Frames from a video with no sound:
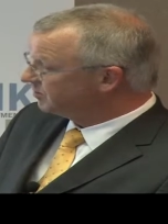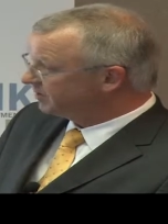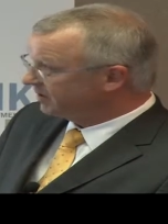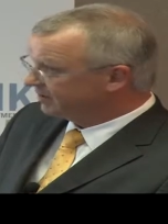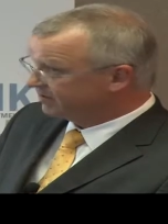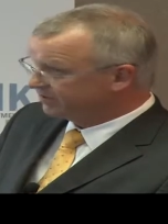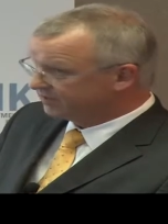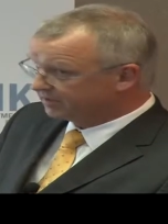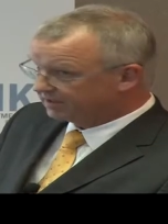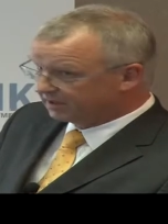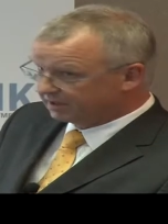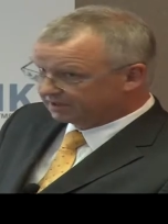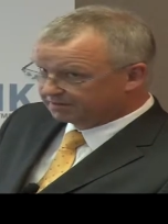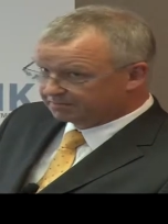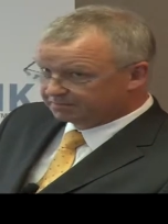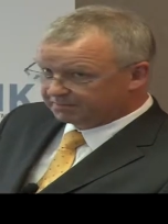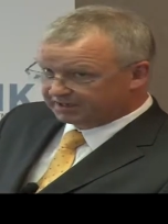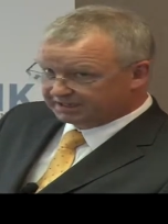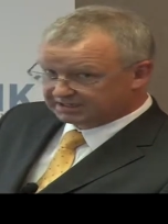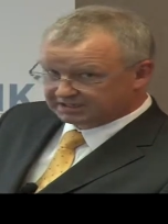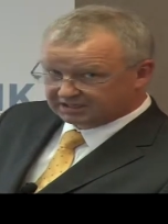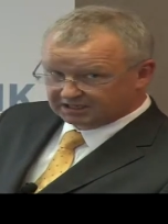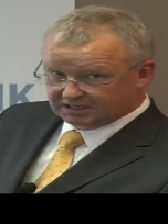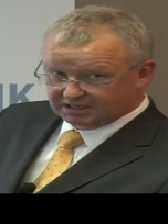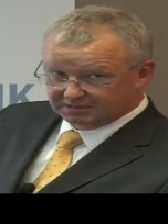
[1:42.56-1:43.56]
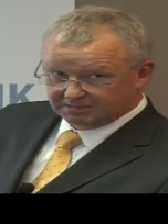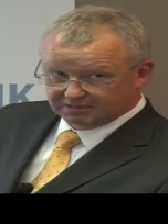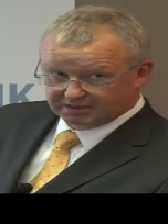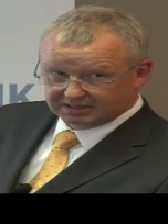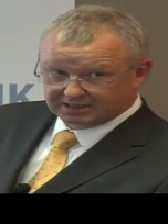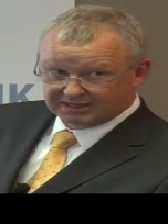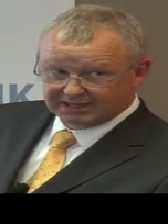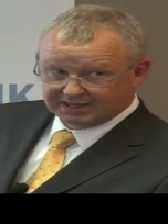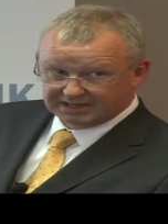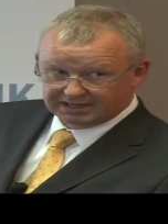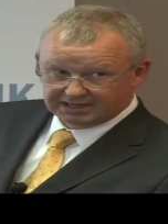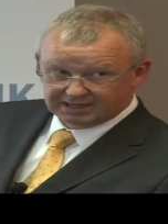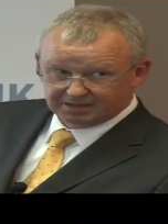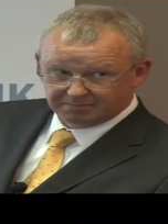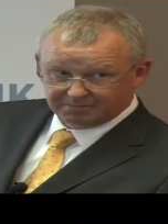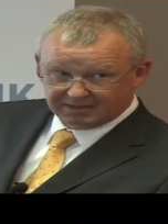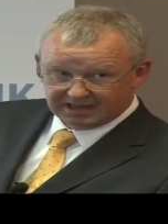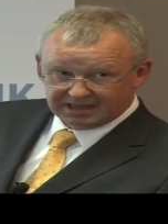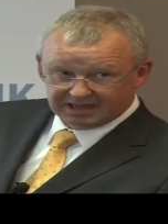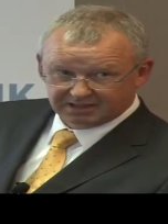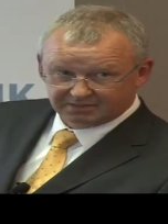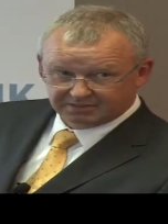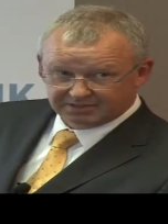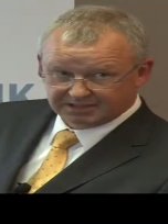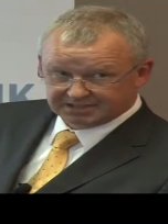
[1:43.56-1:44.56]
what we have done, basically, with clinical
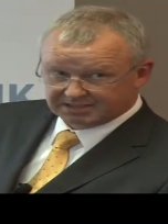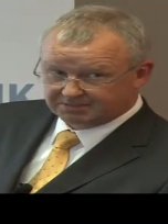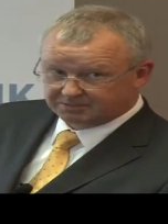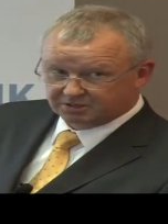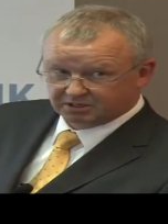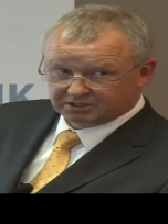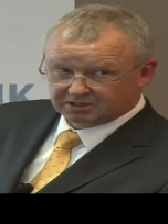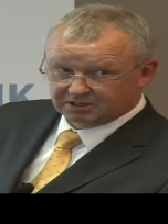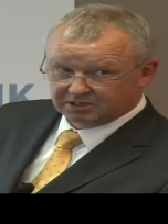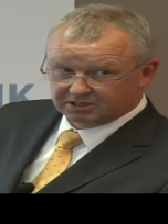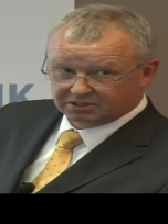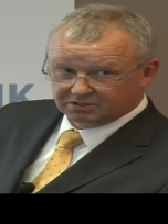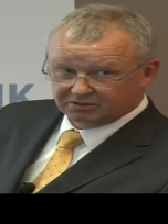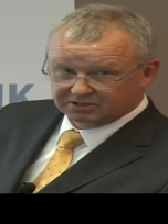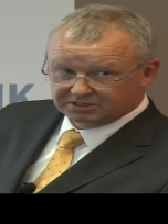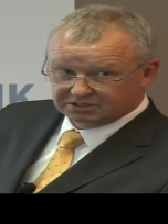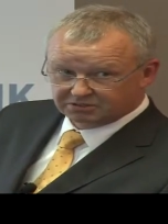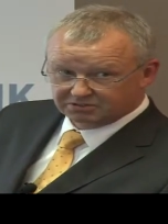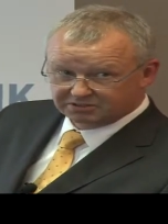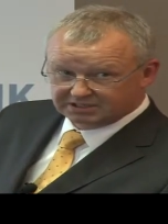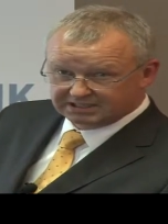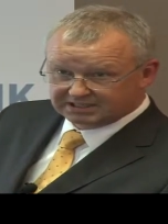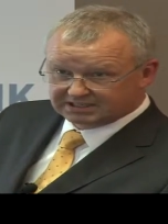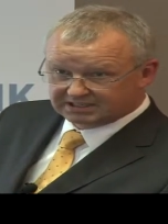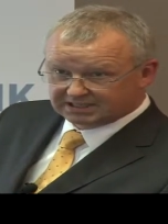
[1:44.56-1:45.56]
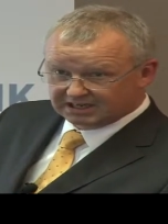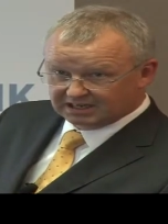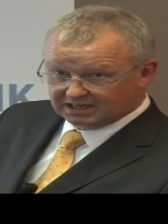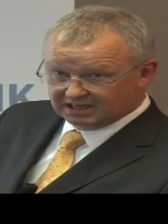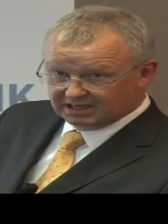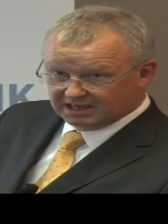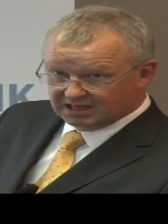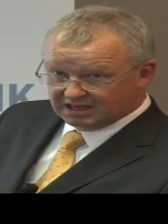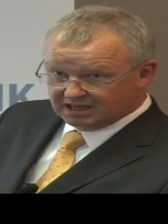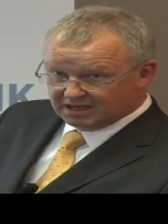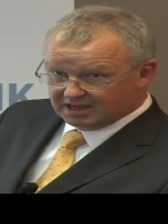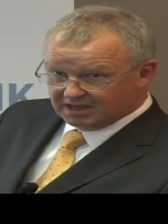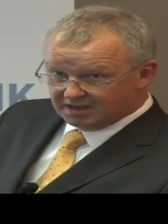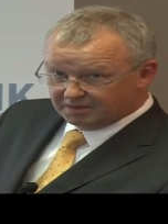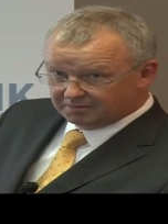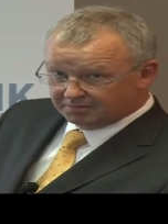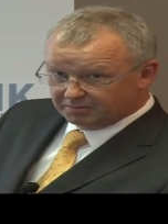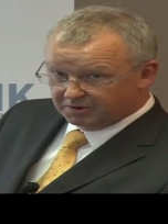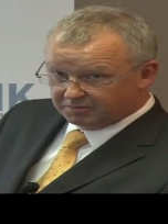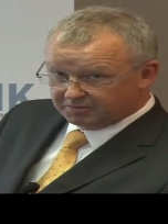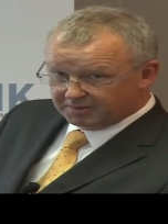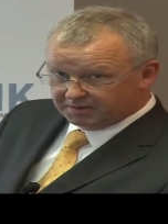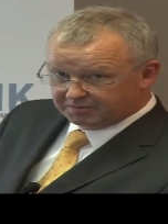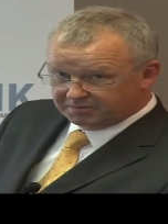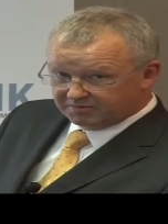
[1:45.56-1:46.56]
pathways. I'm not going to go into detail
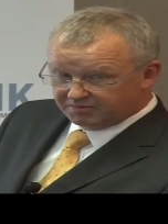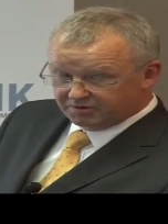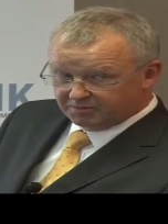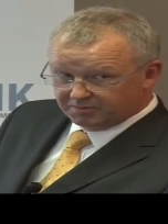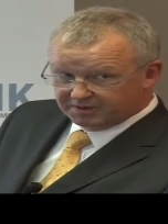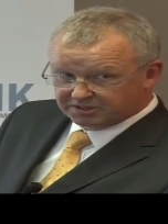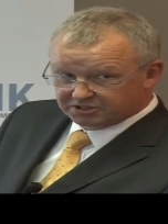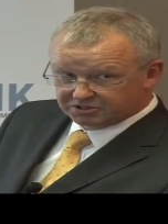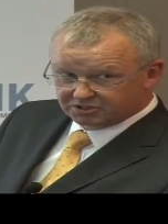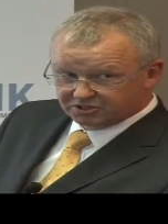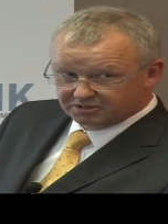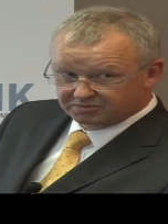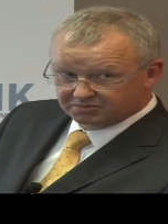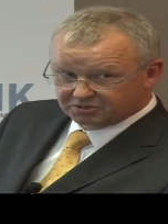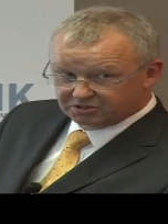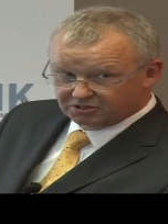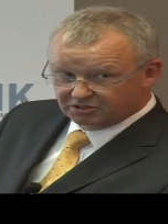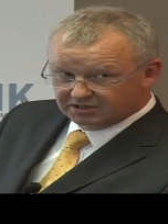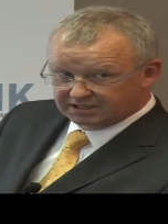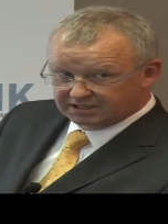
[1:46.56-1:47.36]
but maybe for my German